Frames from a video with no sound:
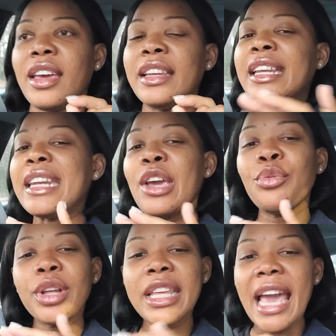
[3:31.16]
then they
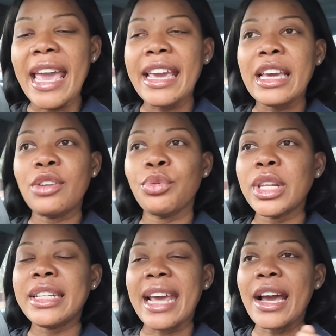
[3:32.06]
really ain't
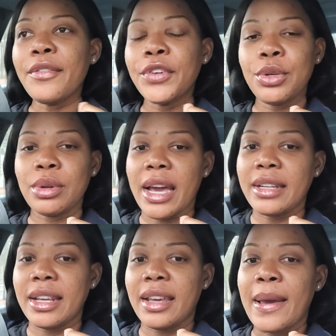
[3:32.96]
really down for you like
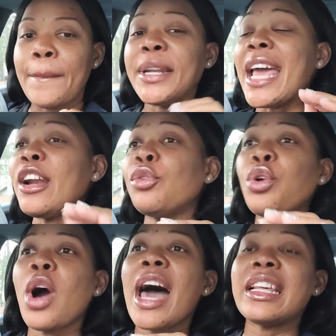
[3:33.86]
that. But they don't
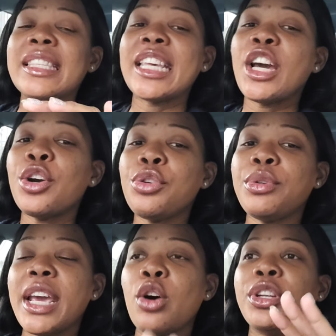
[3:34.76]
know how to tell you
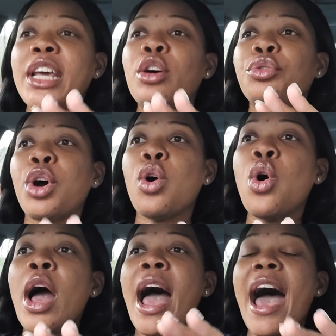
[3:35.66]
that or they don't know
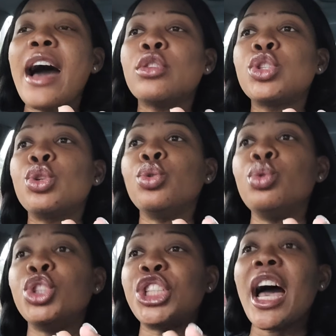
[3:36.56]
how
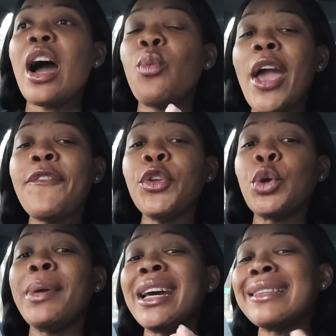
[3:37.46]
to shy away from
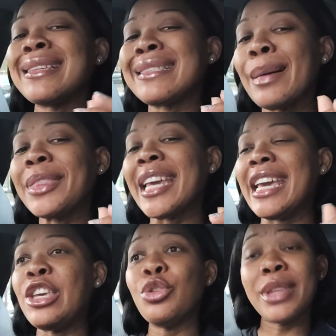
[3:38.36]
you because it's something
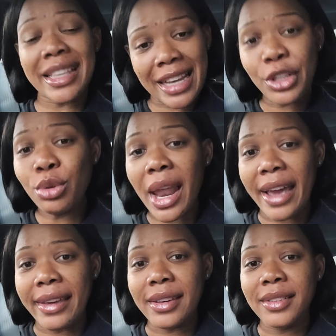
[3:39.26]
in you that they do
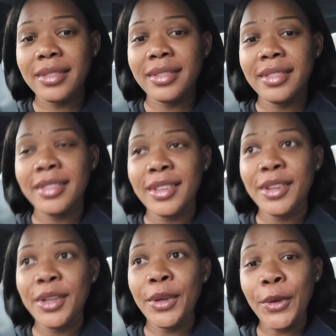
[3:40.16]
like.
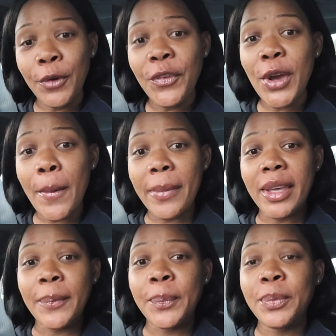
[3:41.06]
You feel
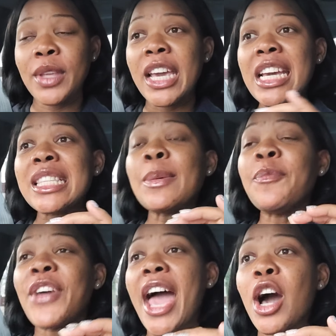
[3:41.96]
me? It's some
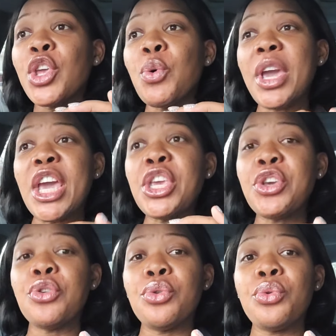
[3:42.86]
value in
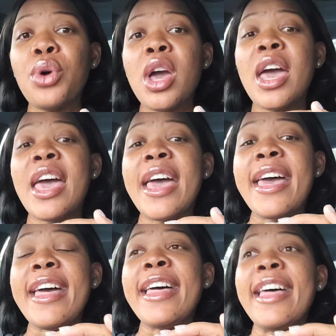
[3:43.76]
you
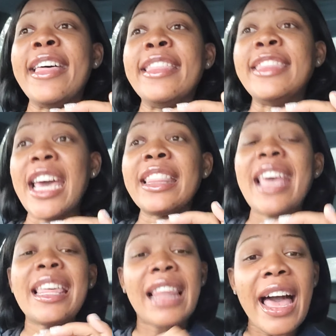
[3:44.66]
that
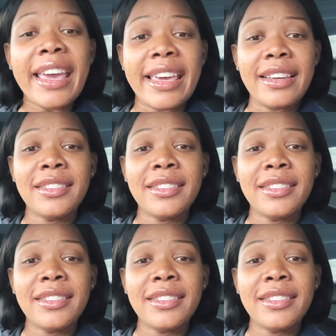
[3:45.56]
they like